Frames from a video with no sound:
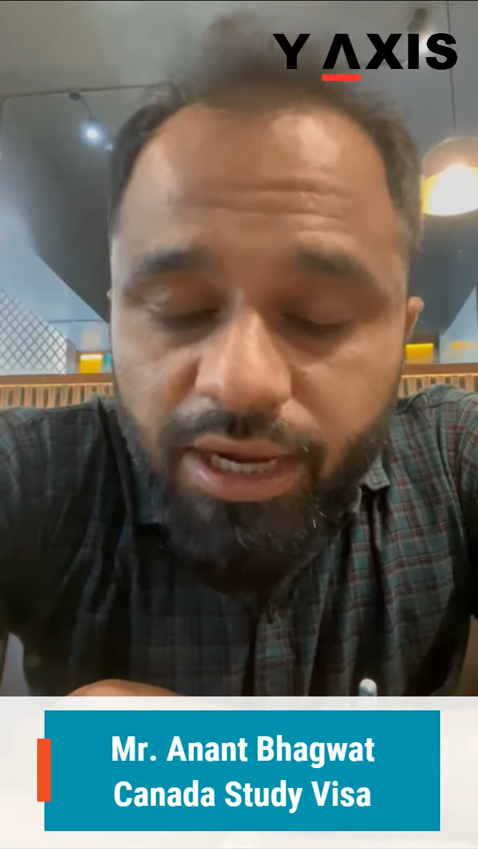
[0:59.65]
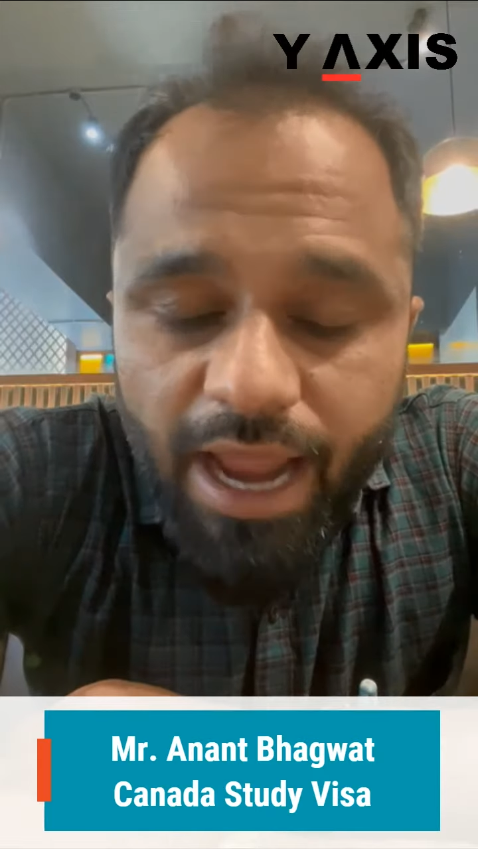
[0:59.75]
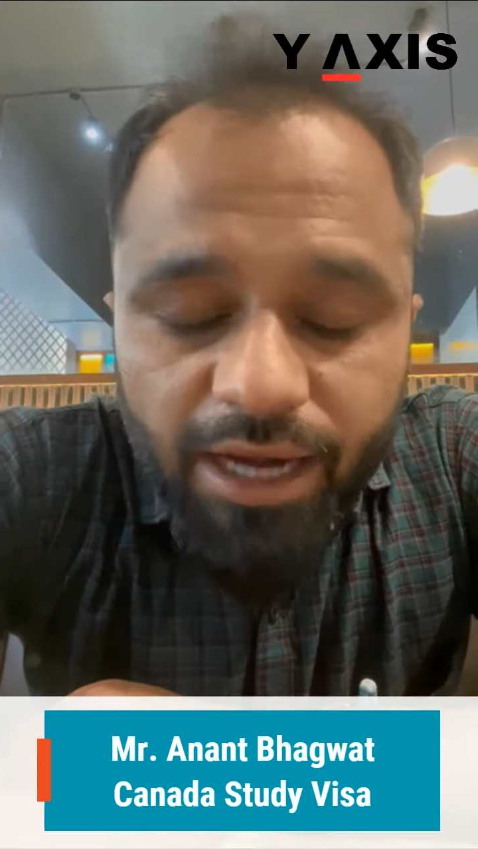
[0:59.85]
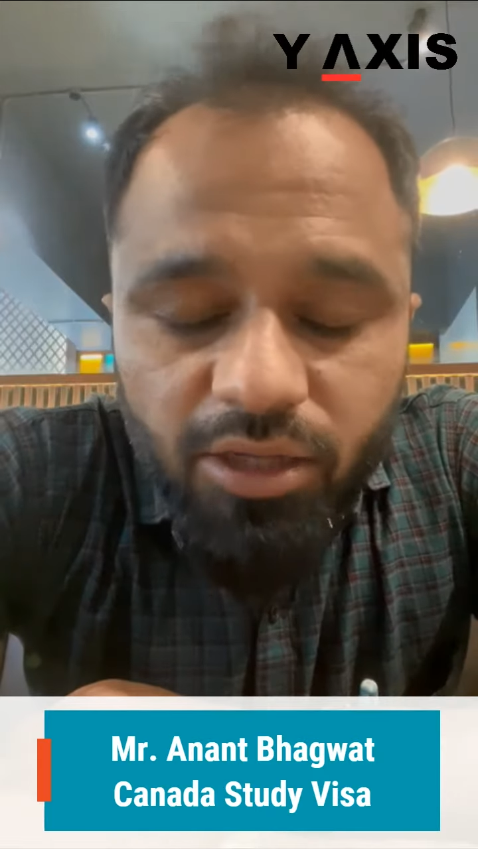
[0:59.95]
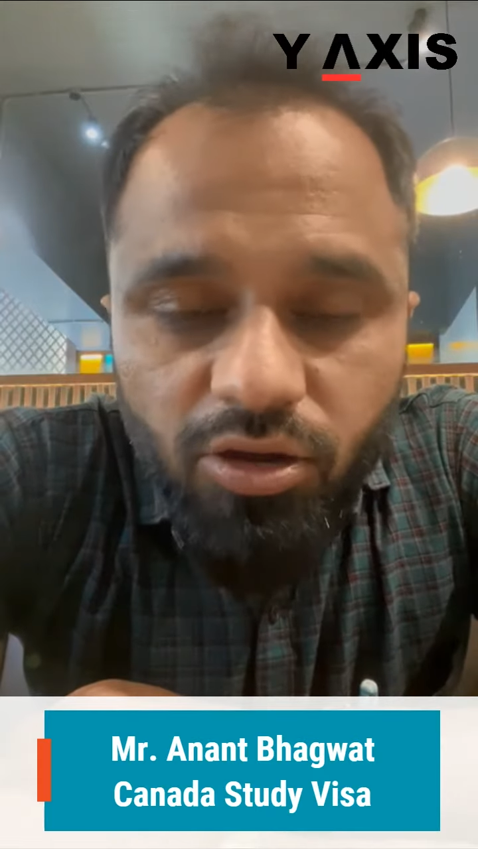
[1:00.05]

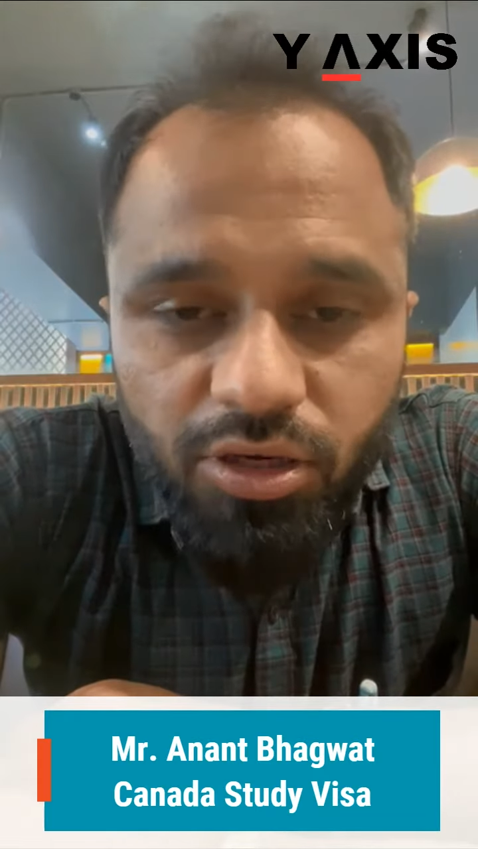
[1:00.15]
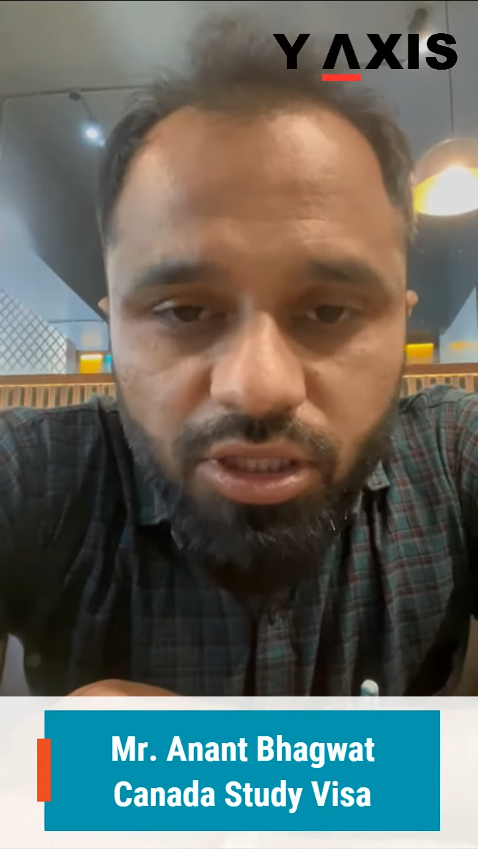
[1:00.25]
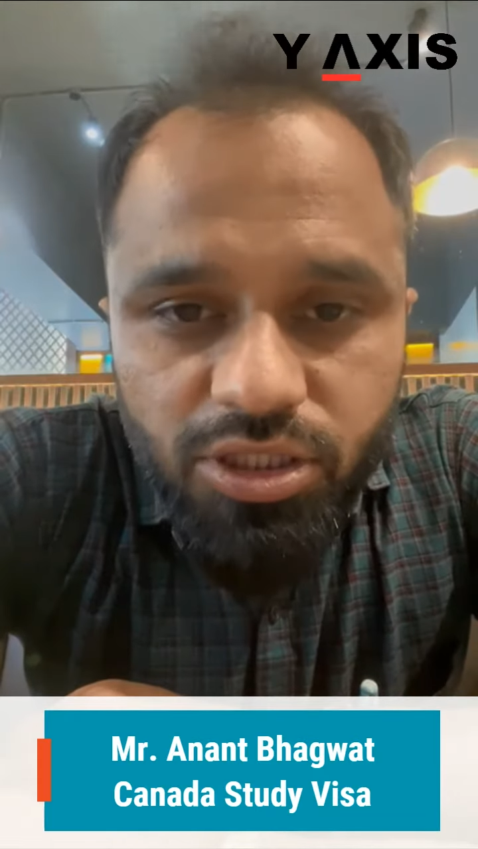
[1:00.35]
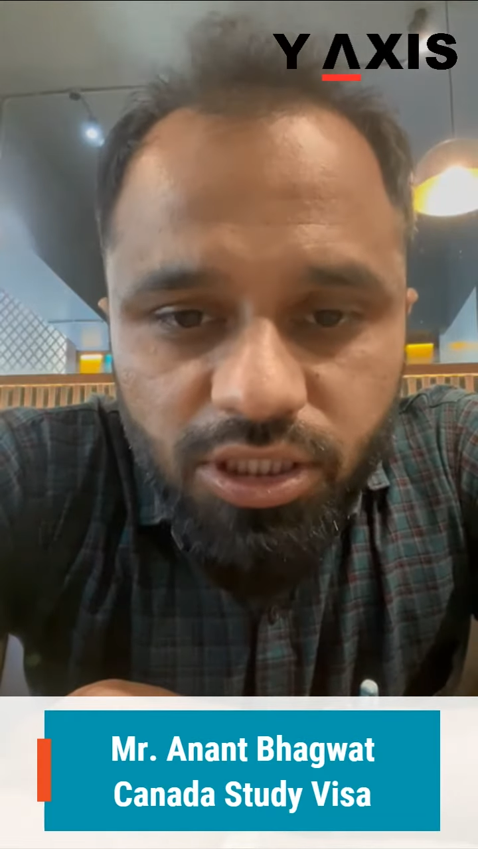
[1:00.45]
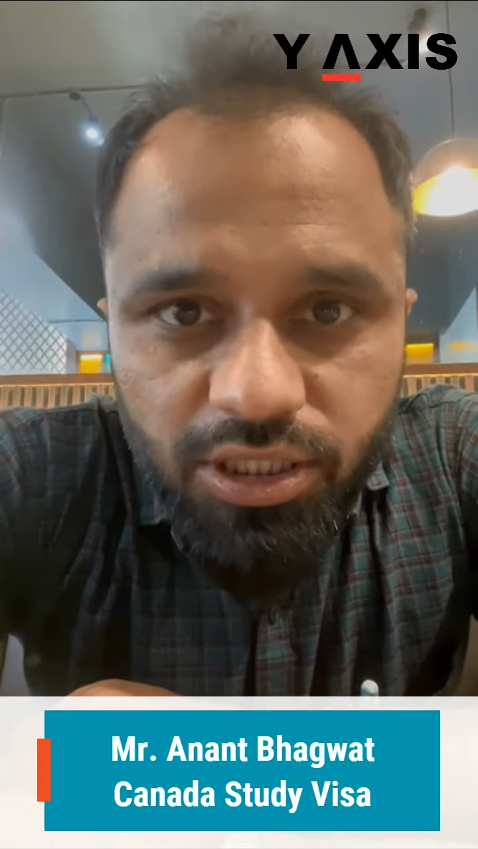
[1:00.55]
ranked
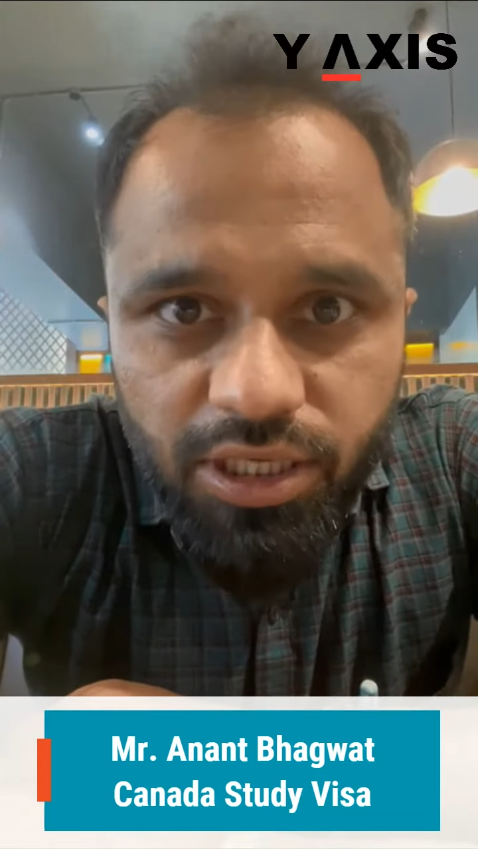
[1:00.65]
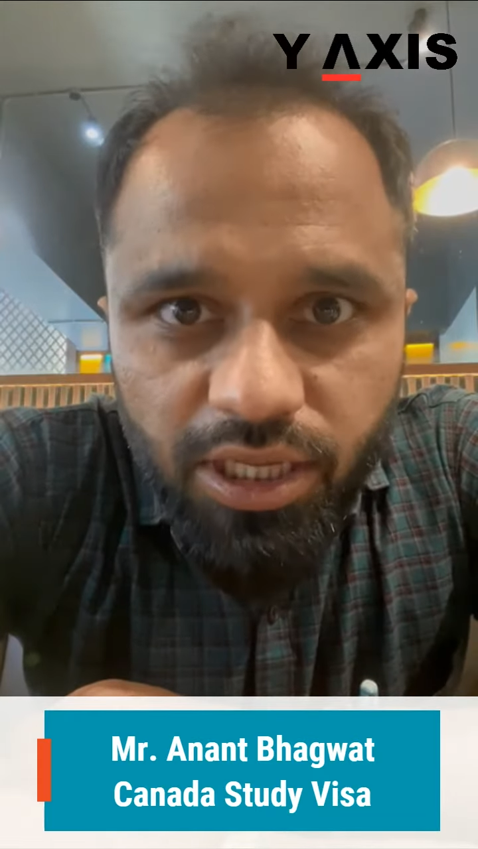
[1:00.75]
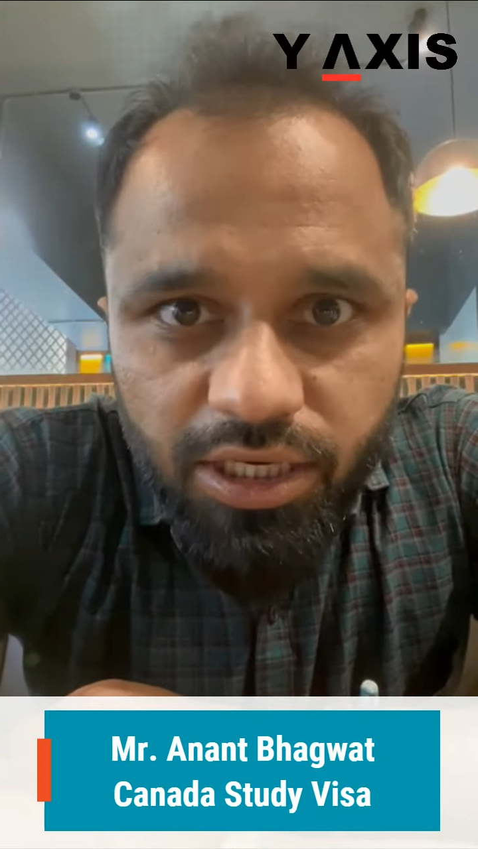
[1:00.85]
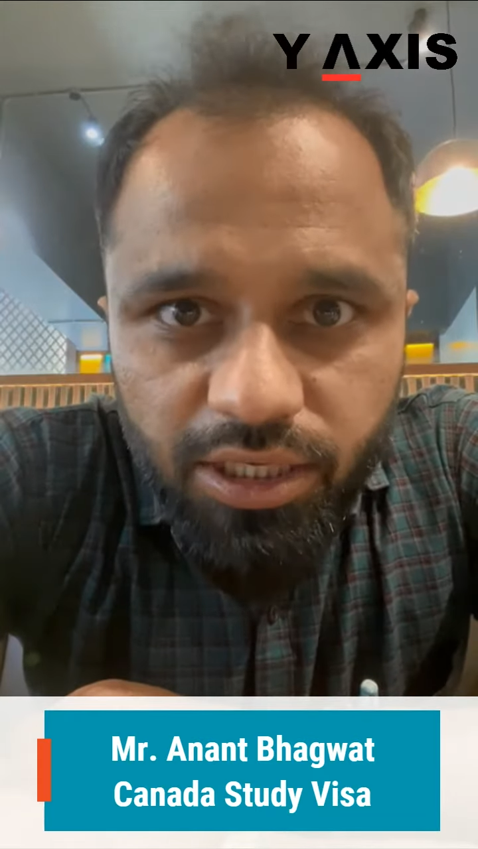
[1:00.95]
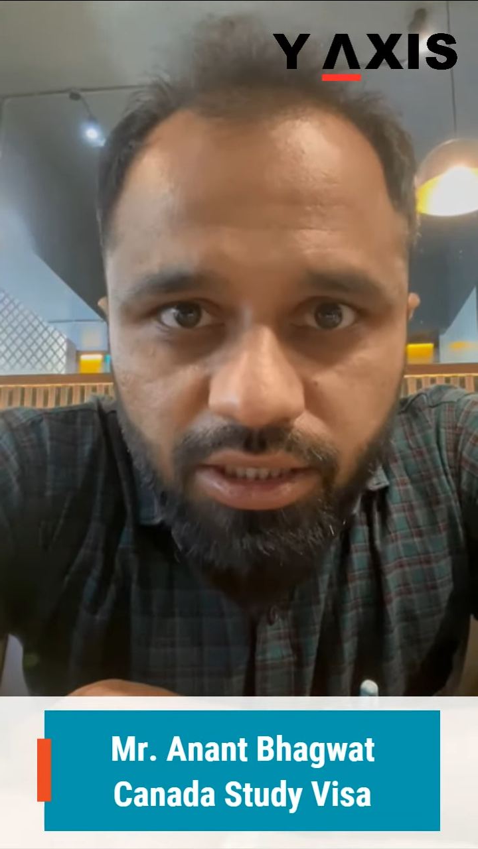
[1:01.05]
college in
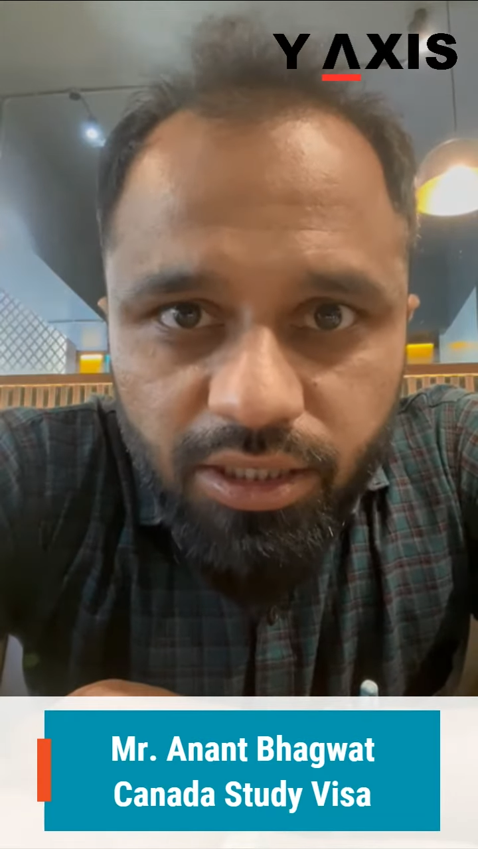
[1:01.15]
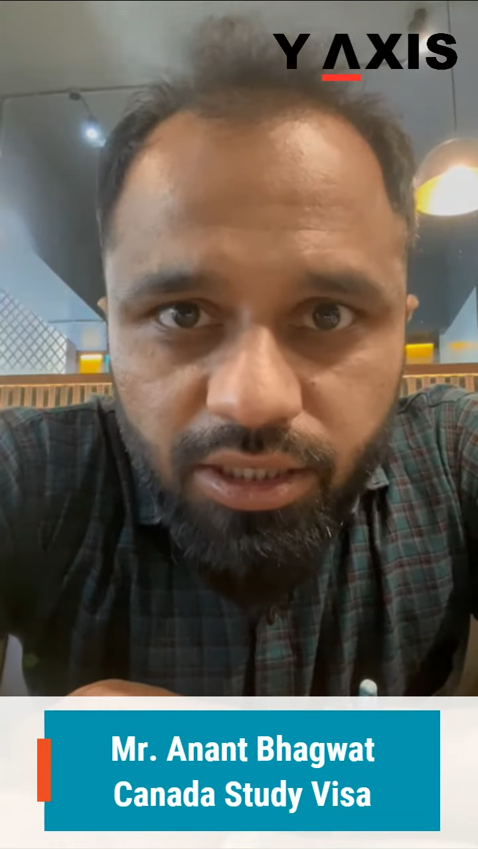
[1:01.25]
Canada,